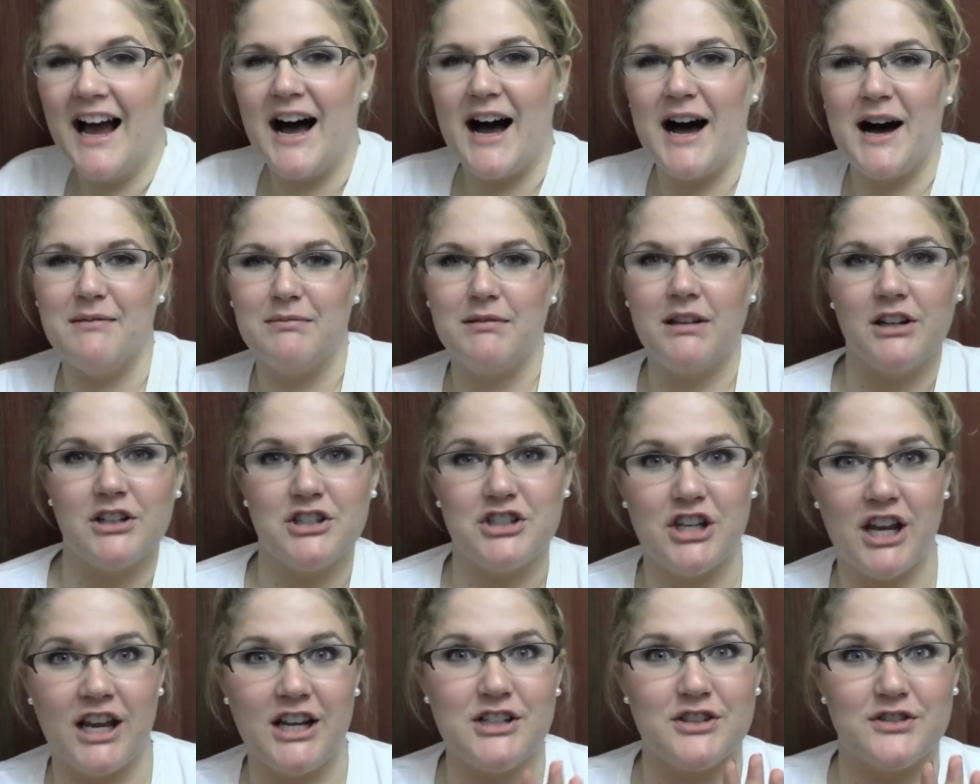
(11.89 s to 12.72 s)
Um, little
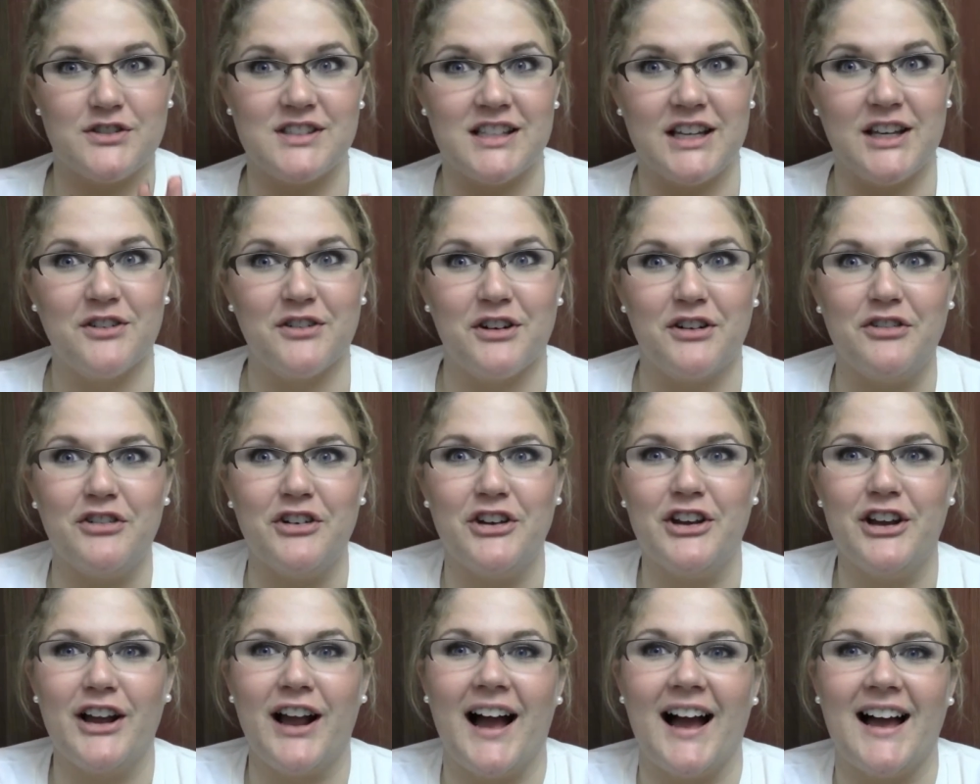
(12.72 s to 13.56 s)
change of scenery
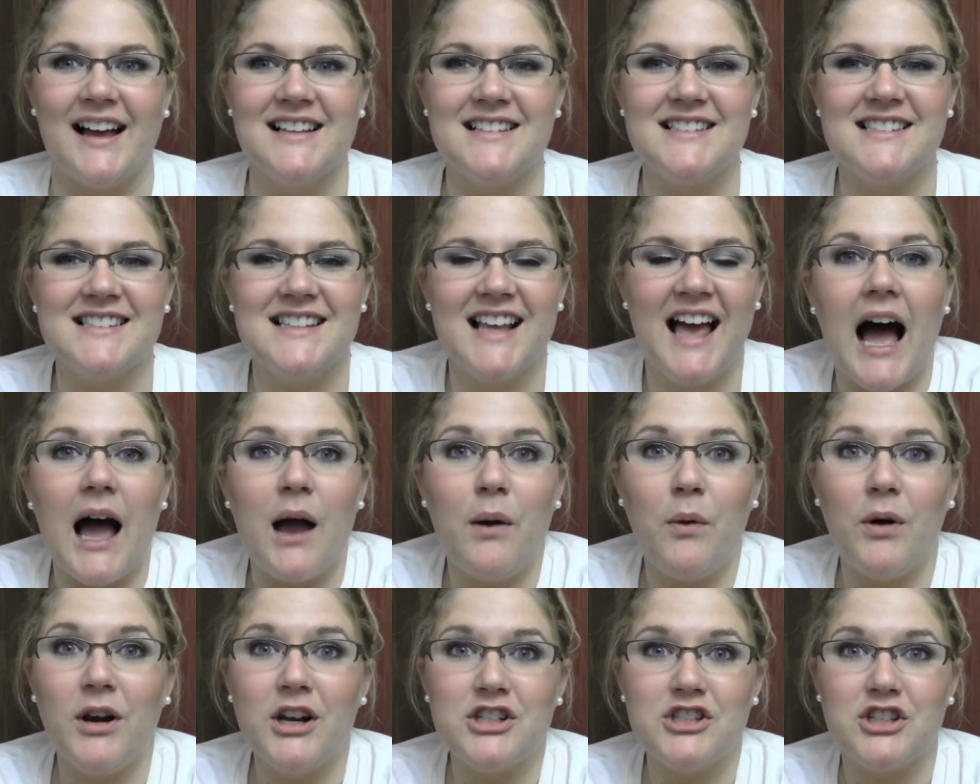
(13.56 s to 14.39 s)
for you guys.
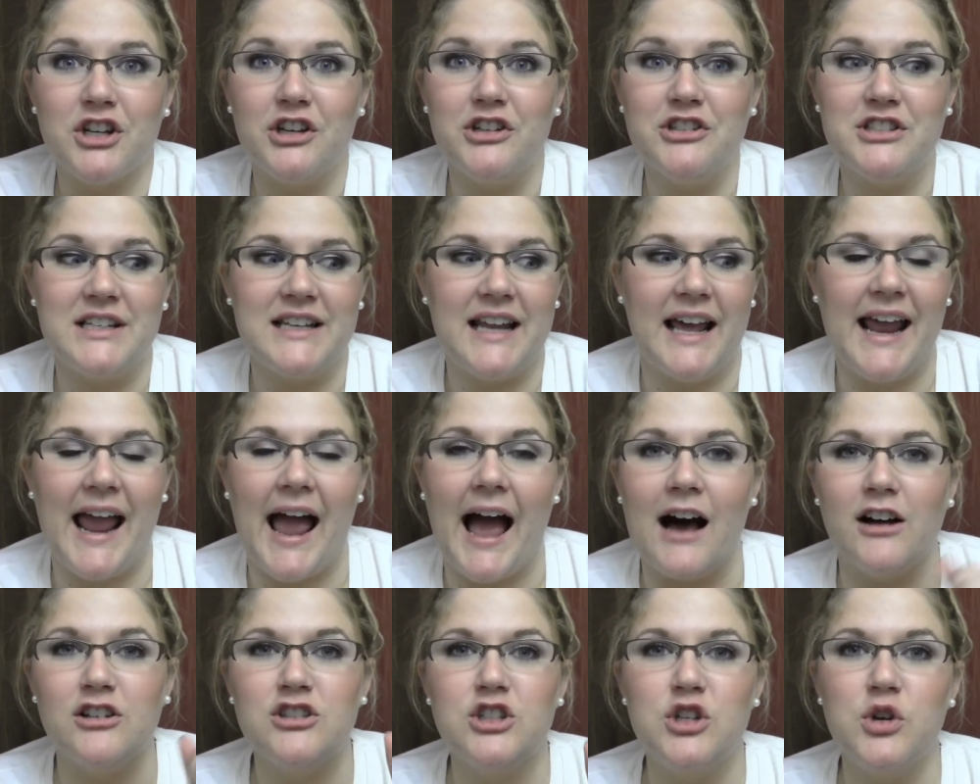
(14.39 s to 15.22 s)
I want to show you today
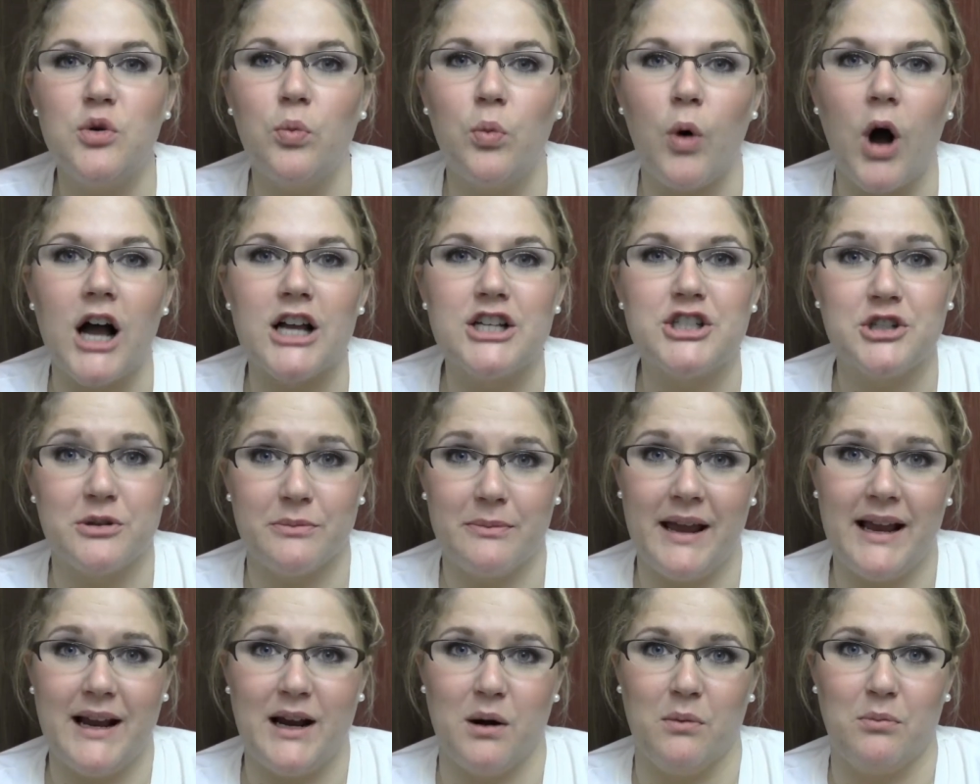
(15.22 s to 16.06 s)
how to wash your
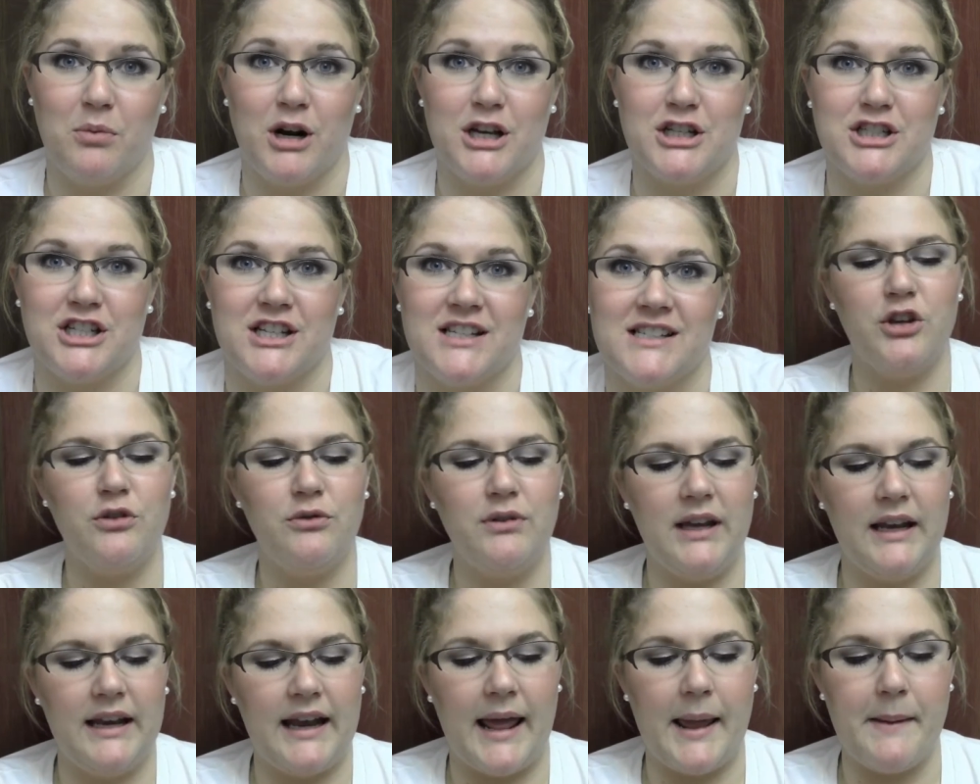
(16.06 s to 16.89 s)
makeup brushes.
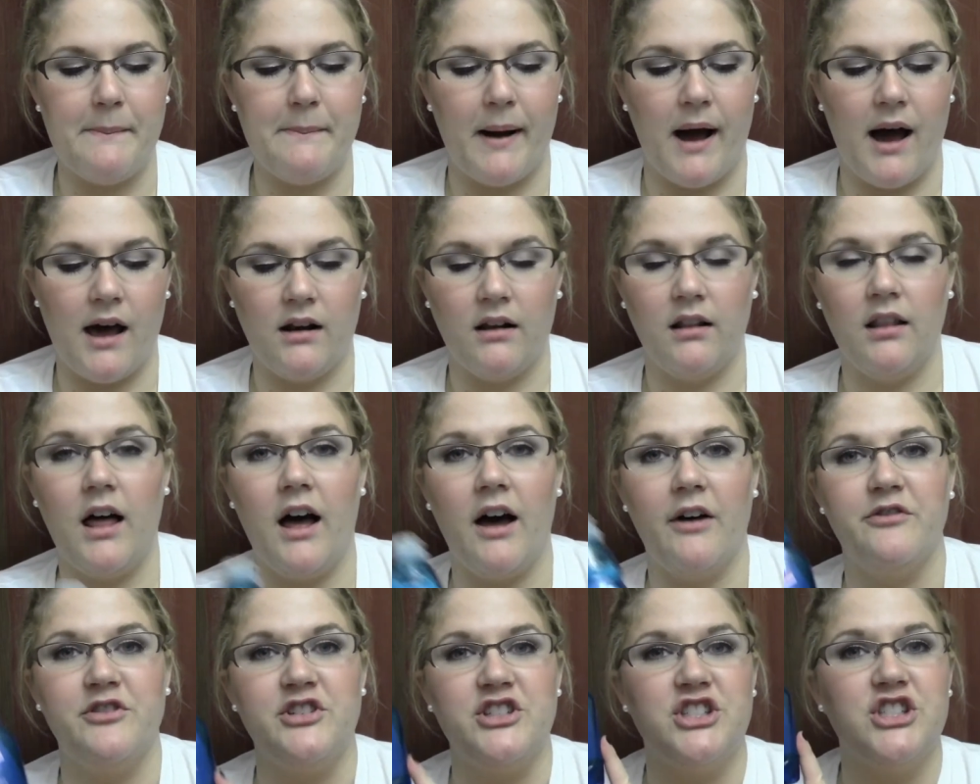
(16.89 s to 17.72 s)
You need a bottle
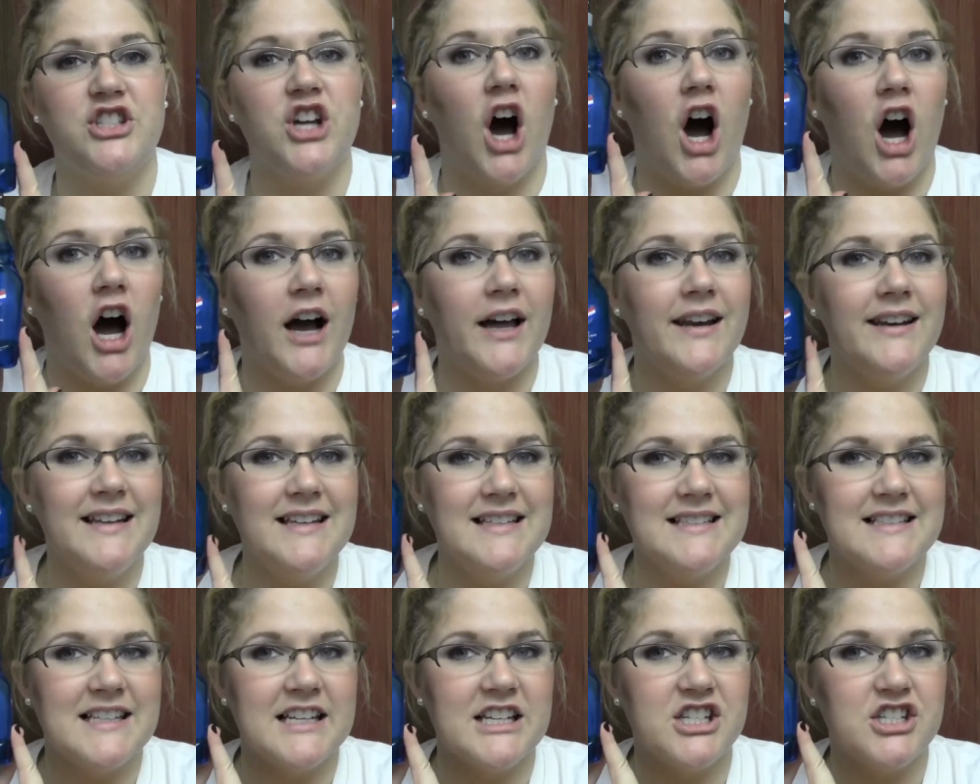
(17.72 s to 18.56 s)
of
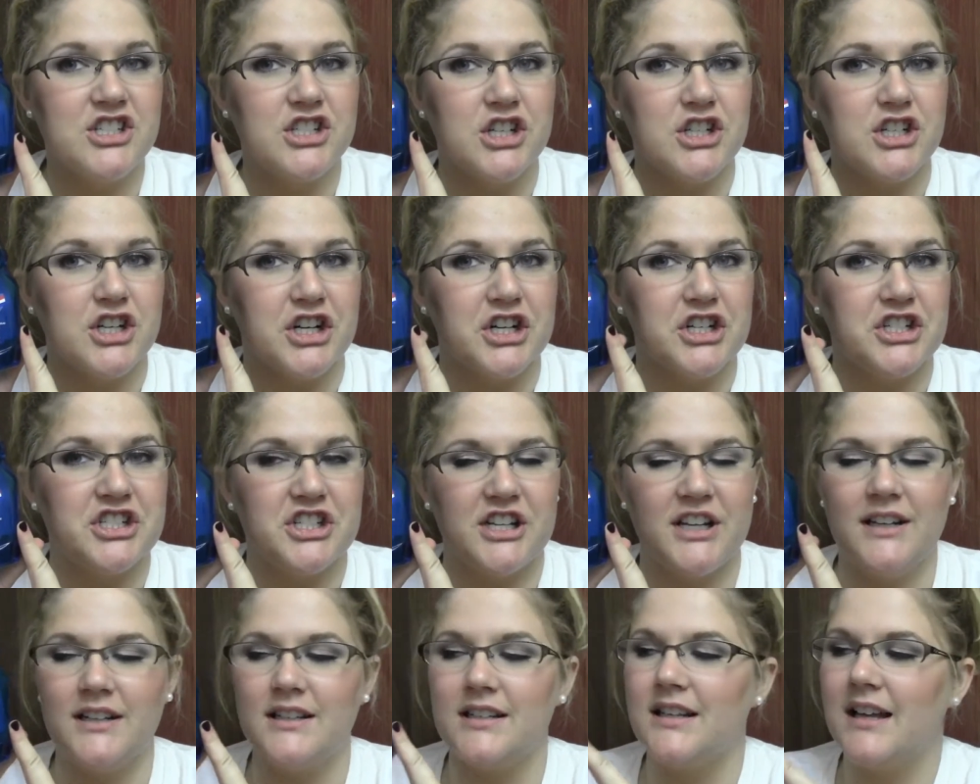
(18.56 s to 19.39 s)
Dawn dish
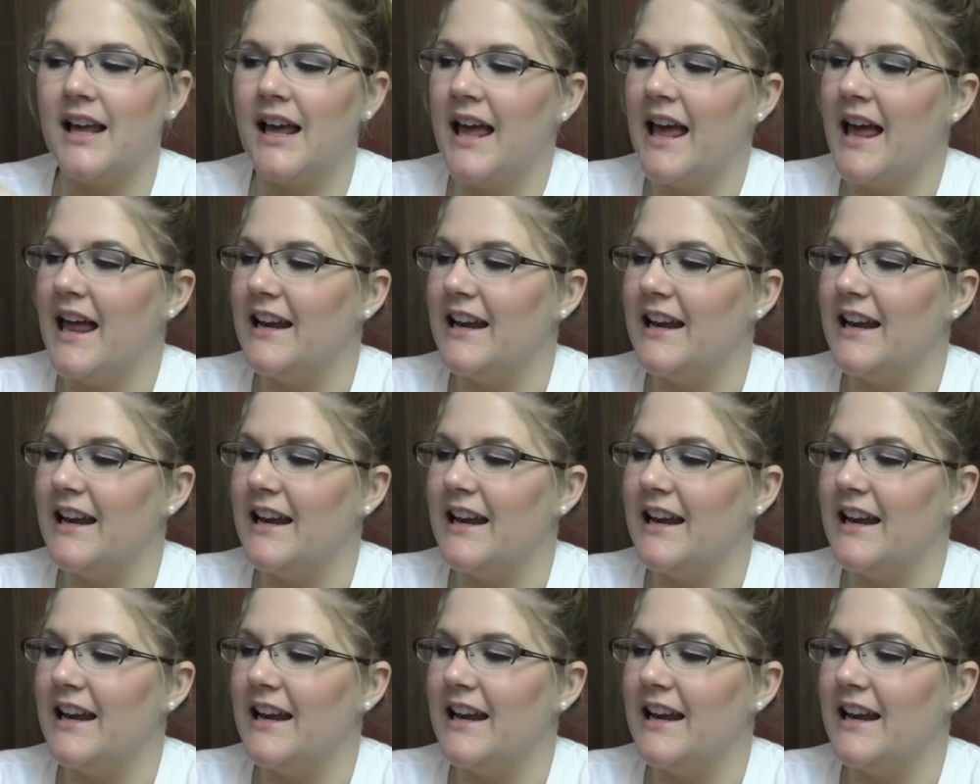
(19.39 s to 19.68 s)
detergent.